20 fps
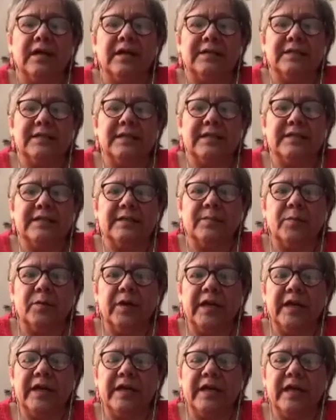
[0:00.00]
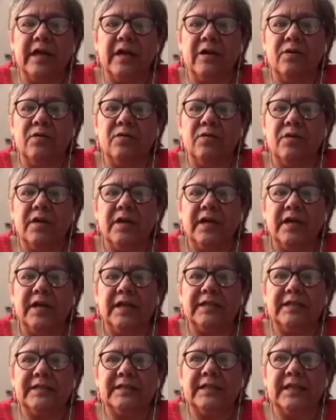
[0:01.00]
system right now,
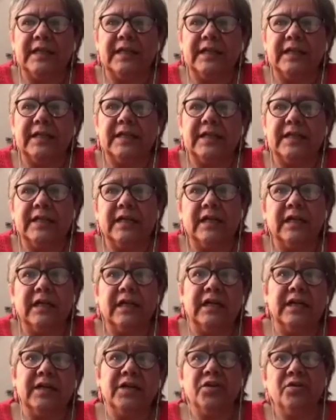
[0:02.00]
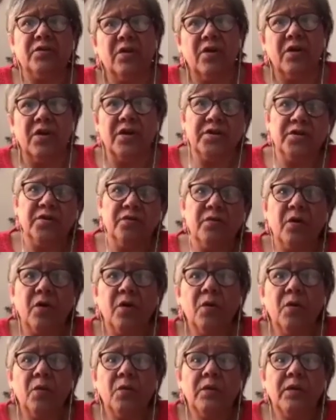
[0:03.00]
it's like you're on your
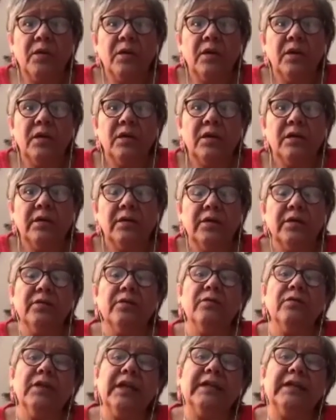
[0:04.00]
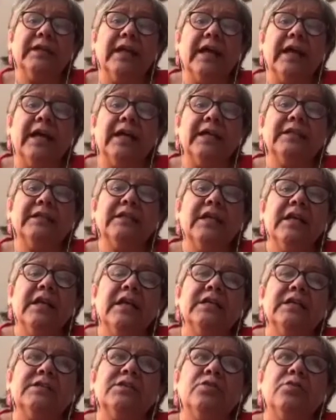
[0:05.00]
own, you know, like that.
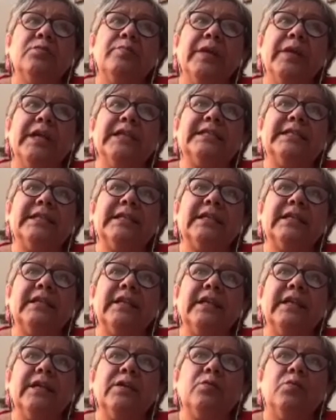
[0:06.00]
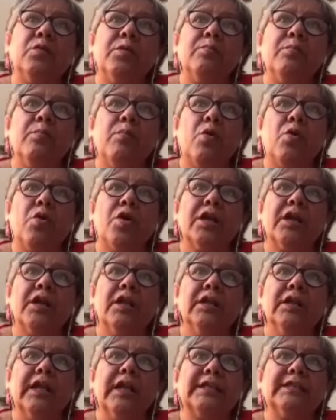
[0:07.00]
So basically we're more
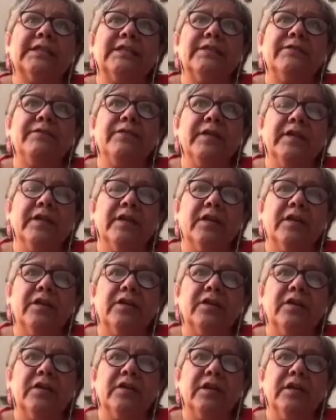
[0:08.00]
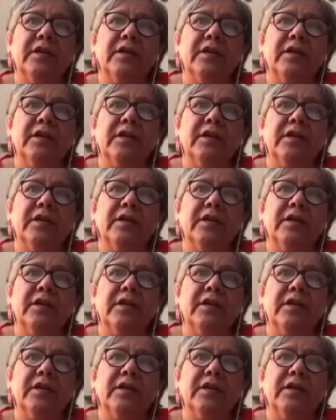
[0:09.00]
collective in our